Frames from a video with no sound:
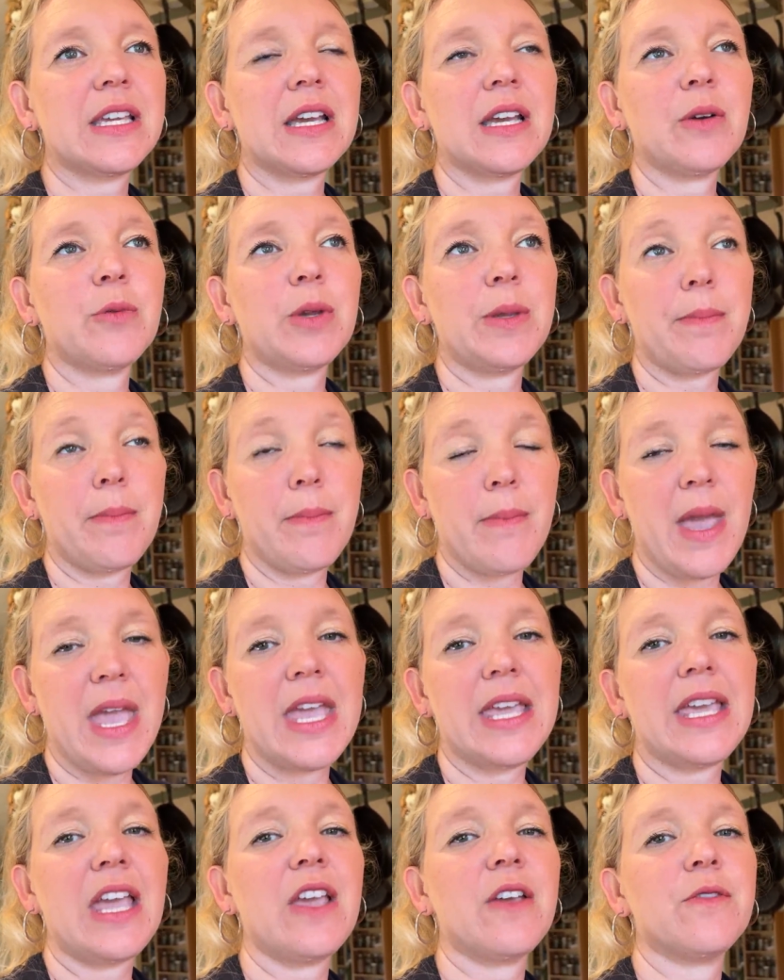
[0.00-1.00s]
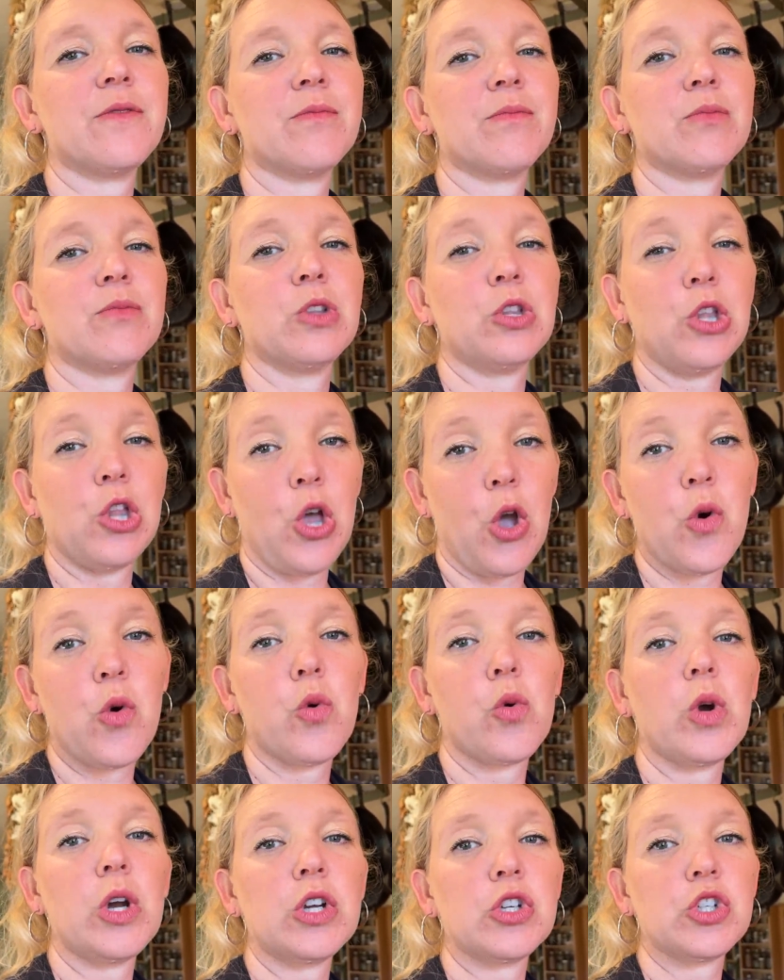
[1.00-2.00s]
we make a
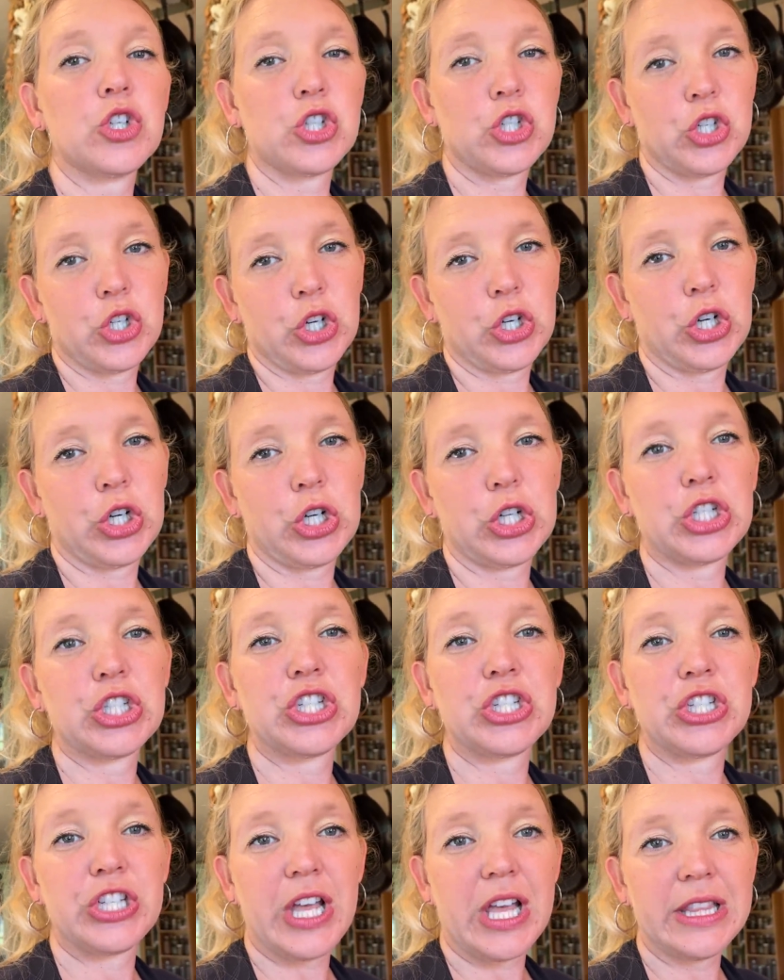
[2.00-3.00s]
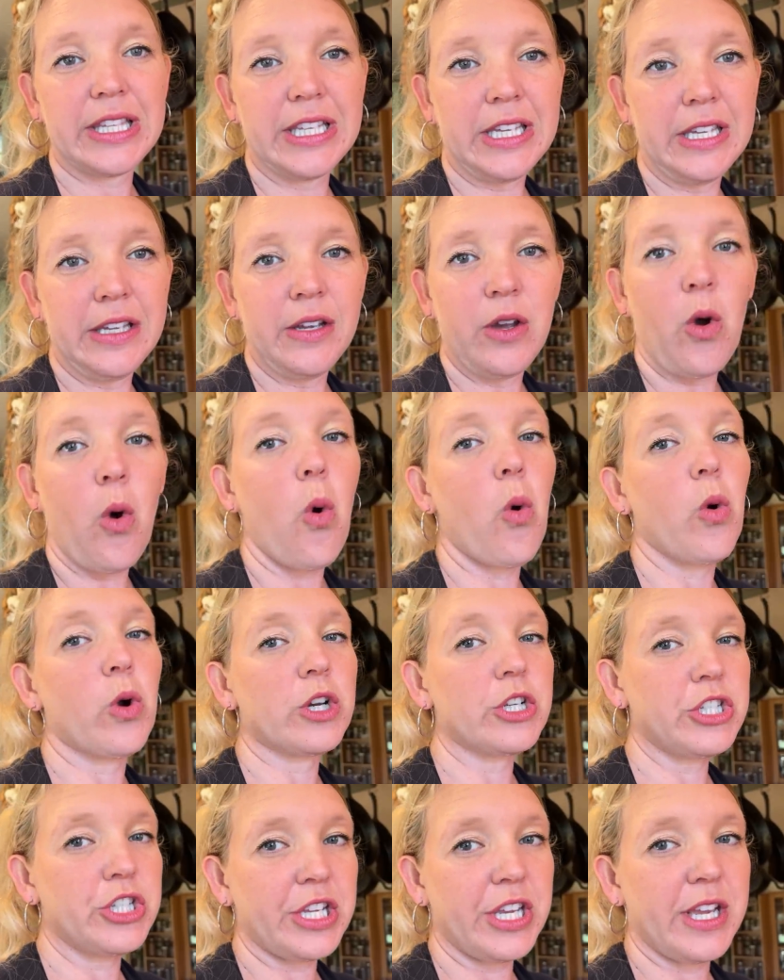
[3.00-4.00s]
low sugar jelly or
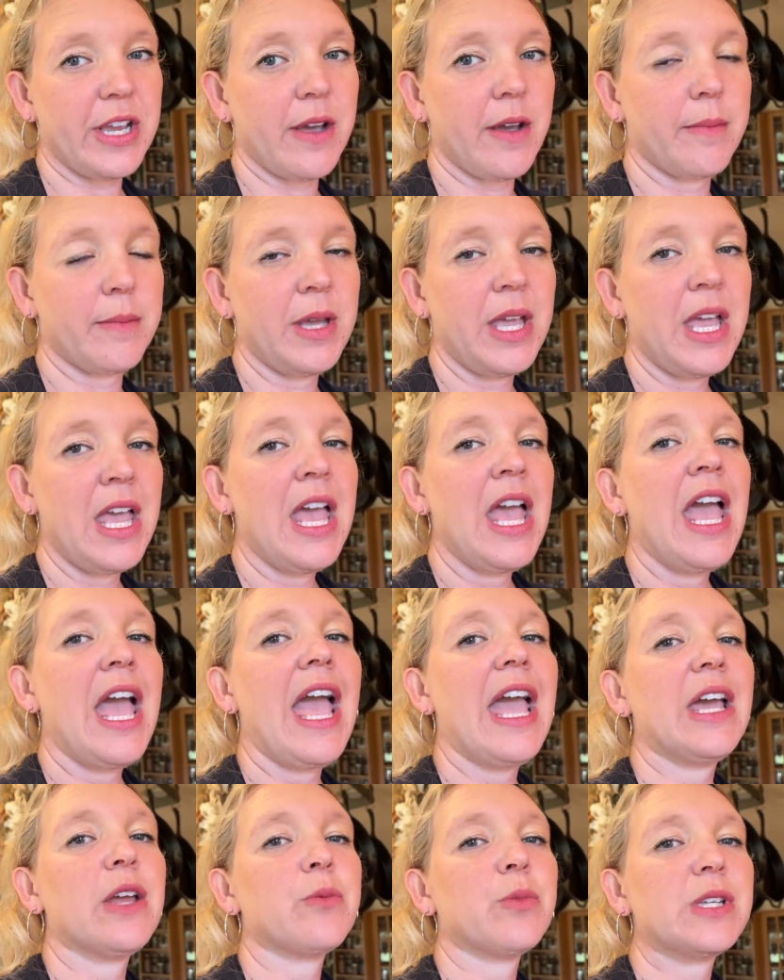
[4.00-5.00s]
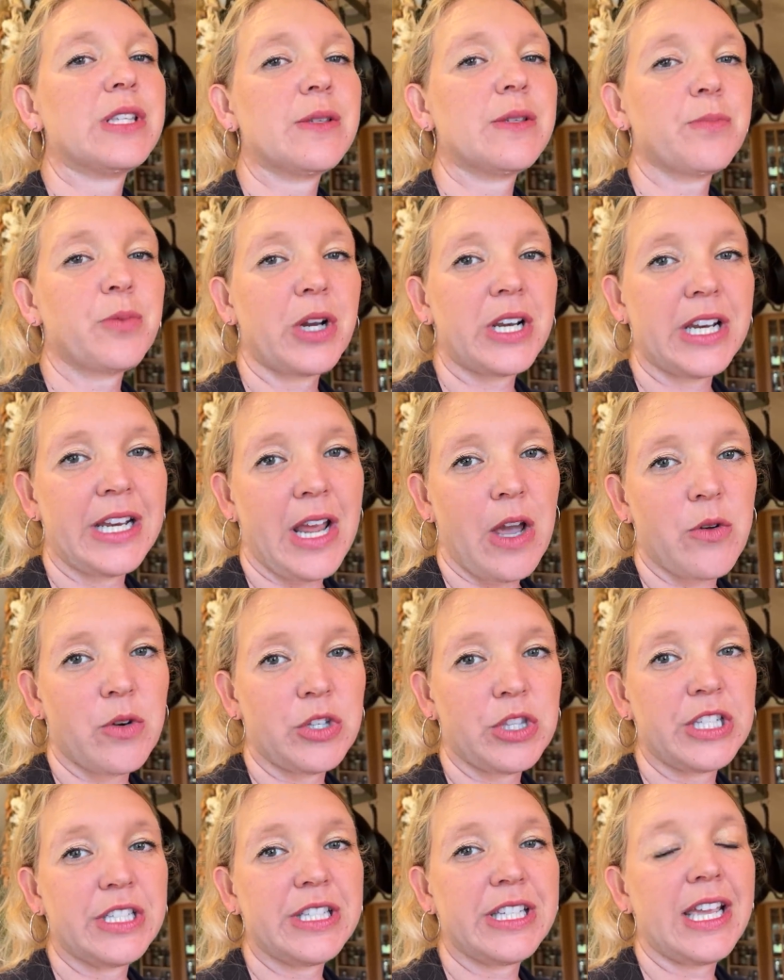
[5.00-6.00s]
jam, and we spread it out on
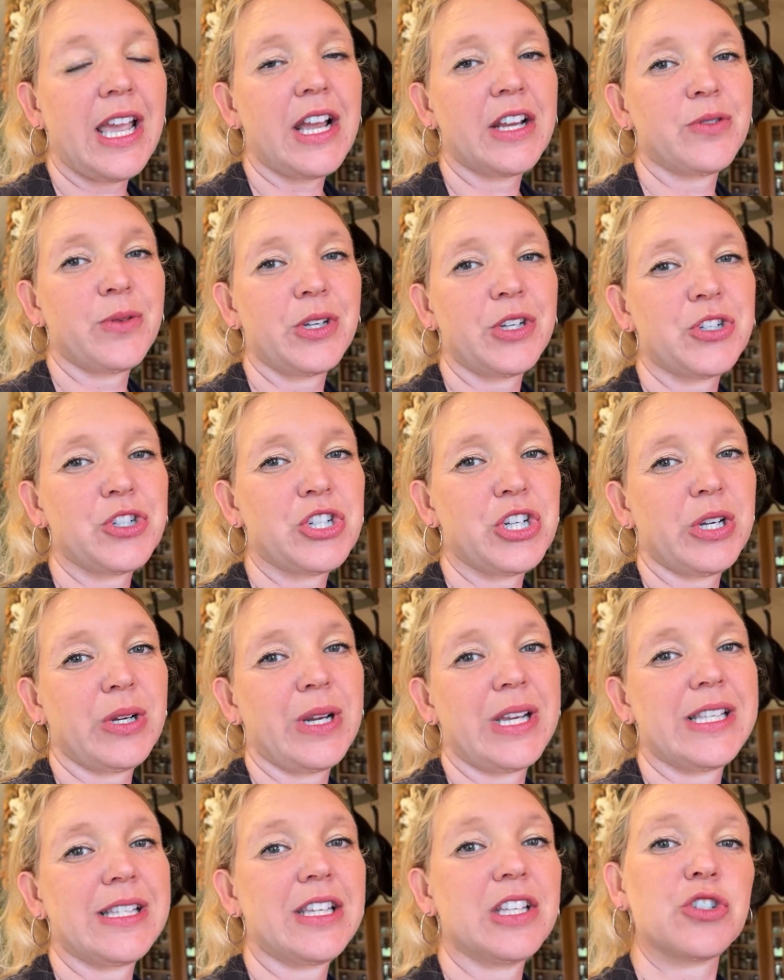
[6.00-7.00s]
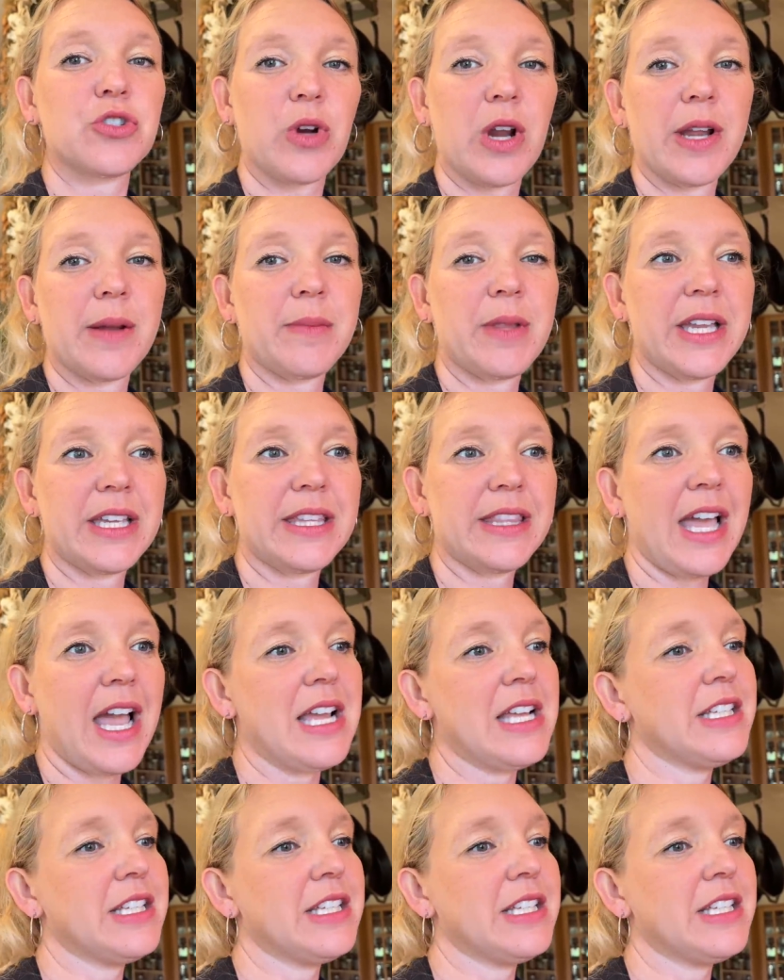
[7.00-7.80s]
the dehydrator trays and dry them like that.